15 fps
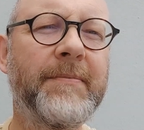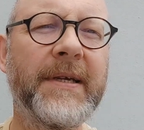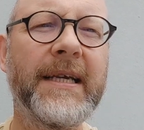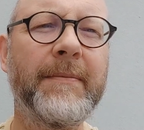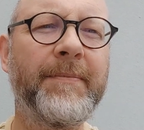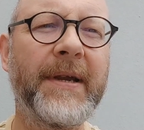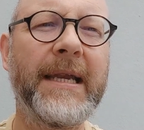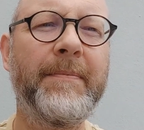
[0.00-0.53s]

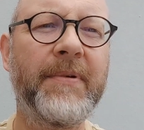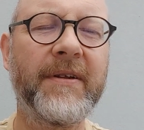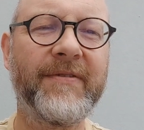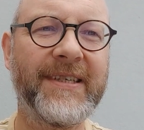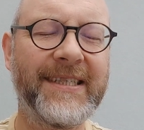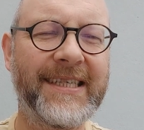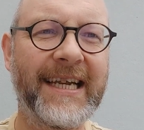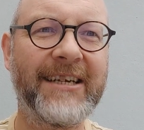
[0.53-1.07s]
being people of
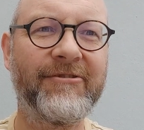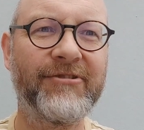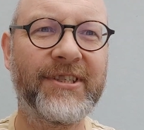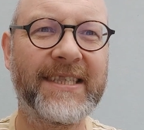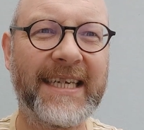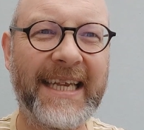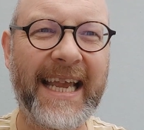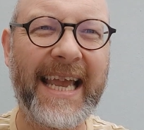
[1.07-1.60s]

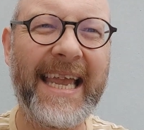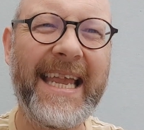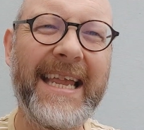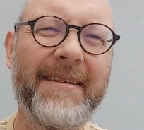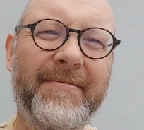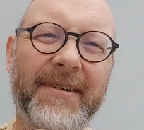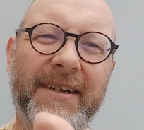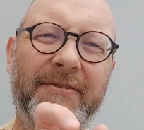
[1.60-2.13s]
integrity,
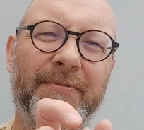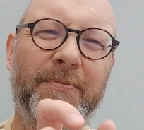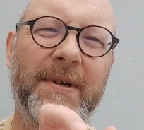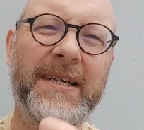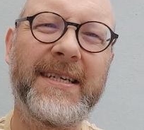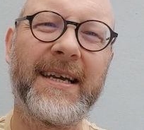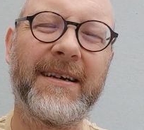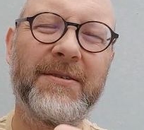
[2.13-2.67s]
even if
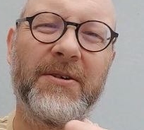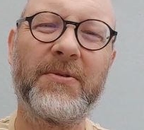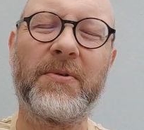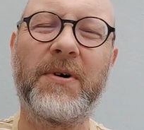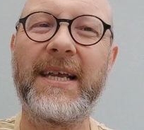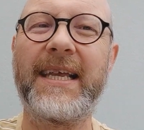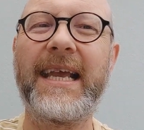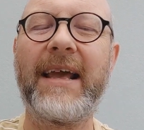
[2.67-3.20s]
we don't
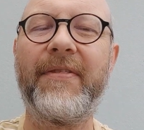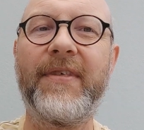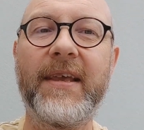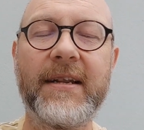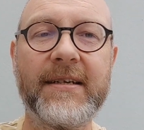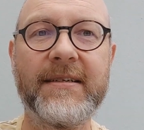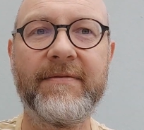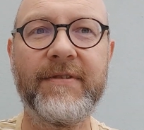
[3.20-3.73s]
quite get the
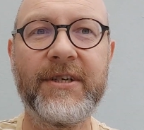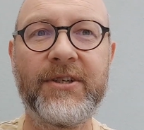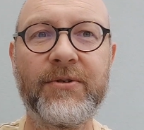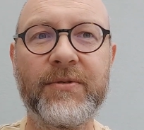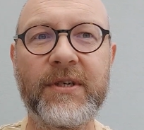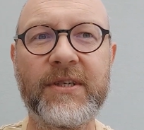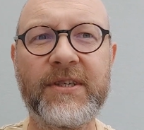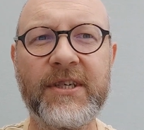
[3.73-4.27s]

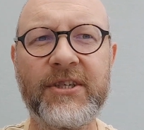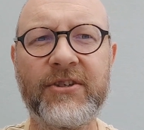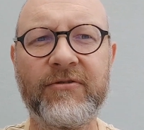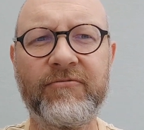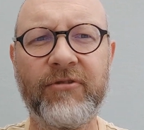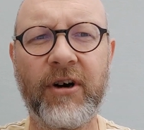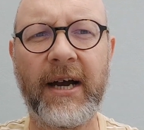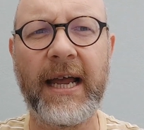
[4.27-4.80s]
individual
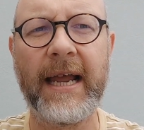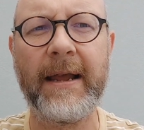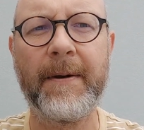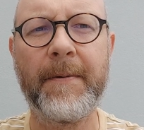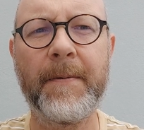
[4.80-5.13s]
decision right,